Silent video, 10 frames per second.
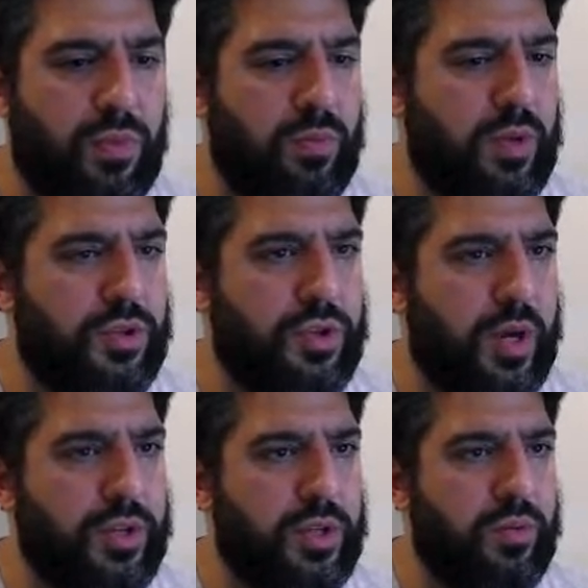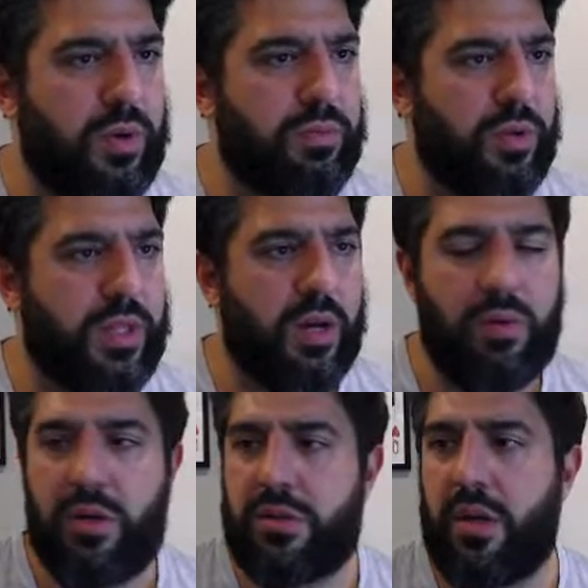not sure actually what that
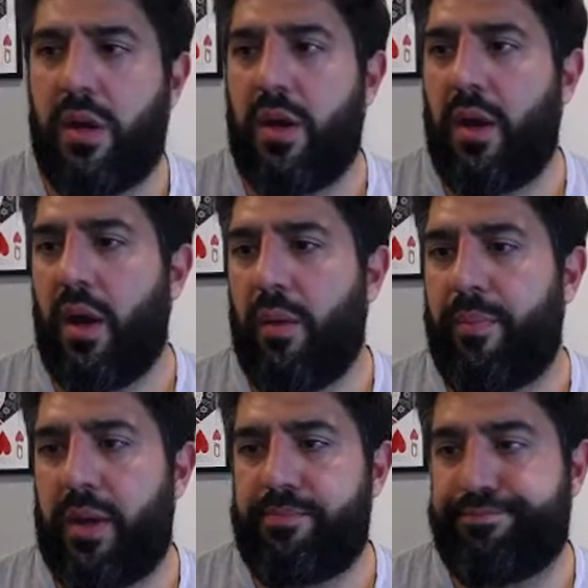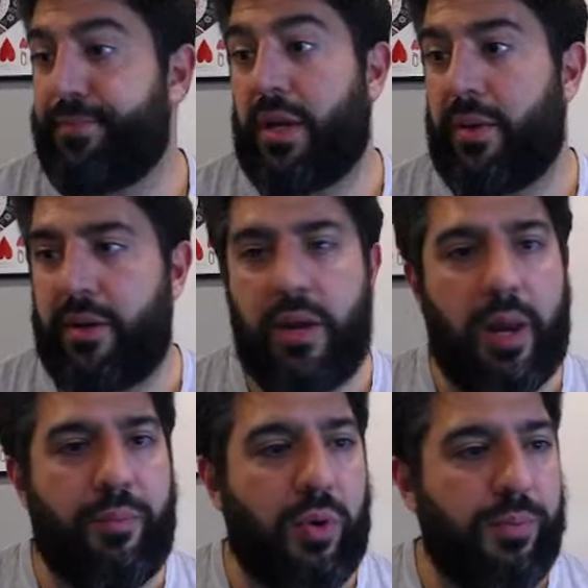was. But anyway, not
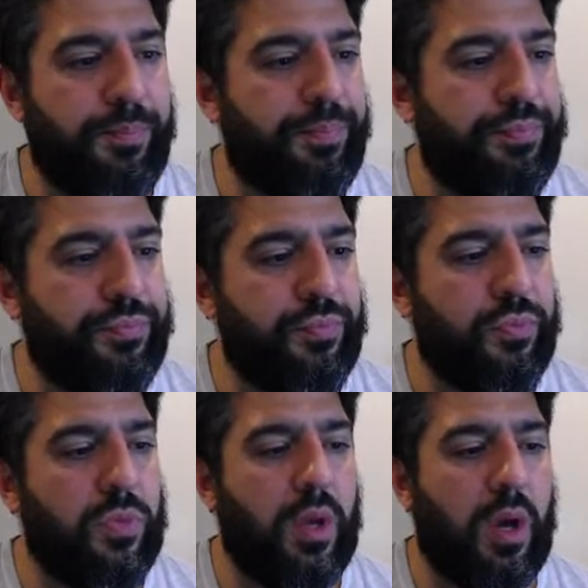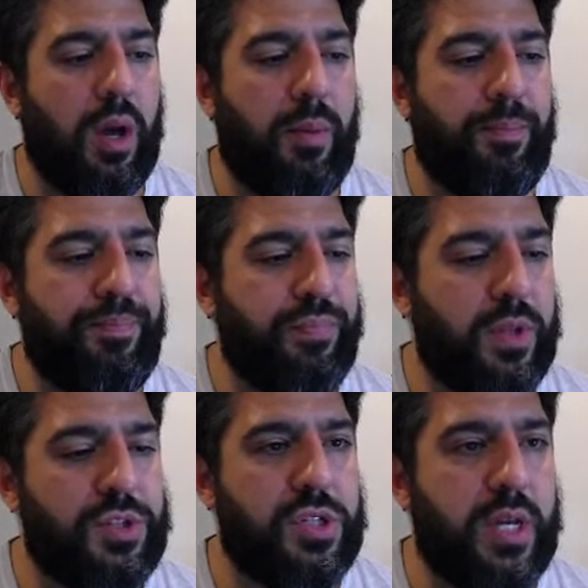important.
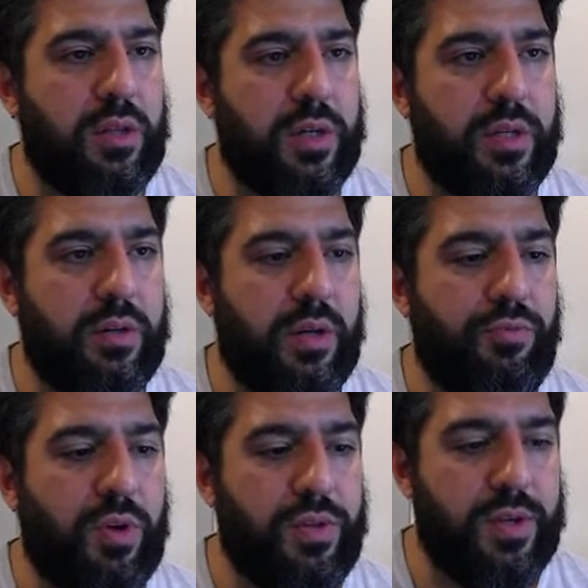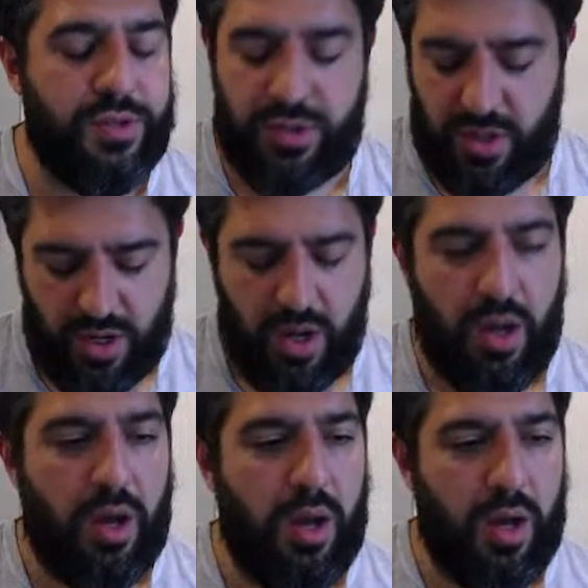Let's just take a look and run this
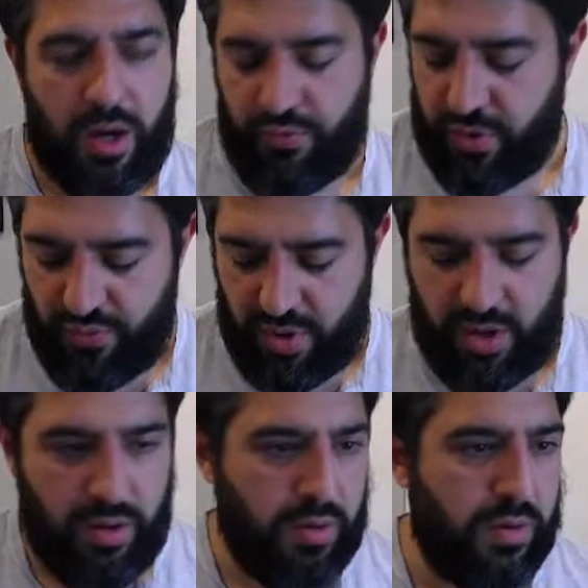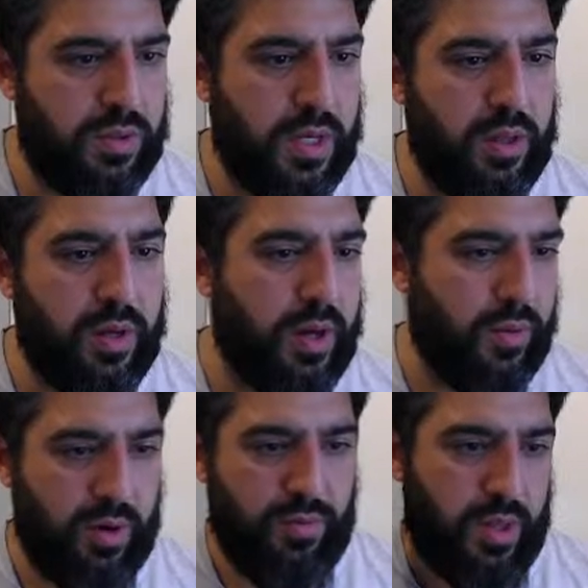rerun. Take a look at how we're
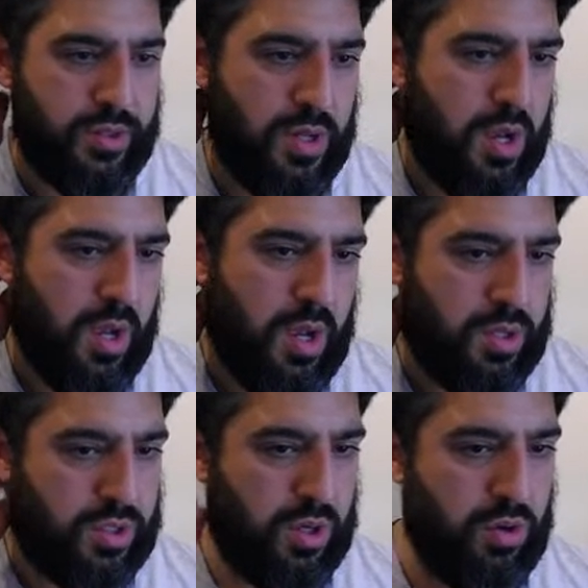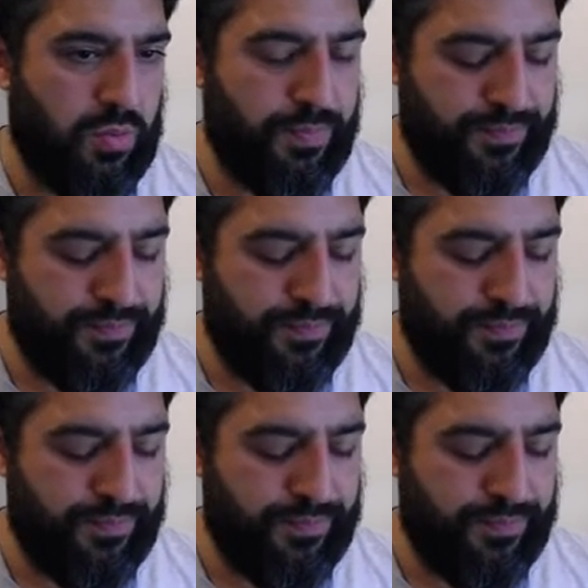going to run this. So,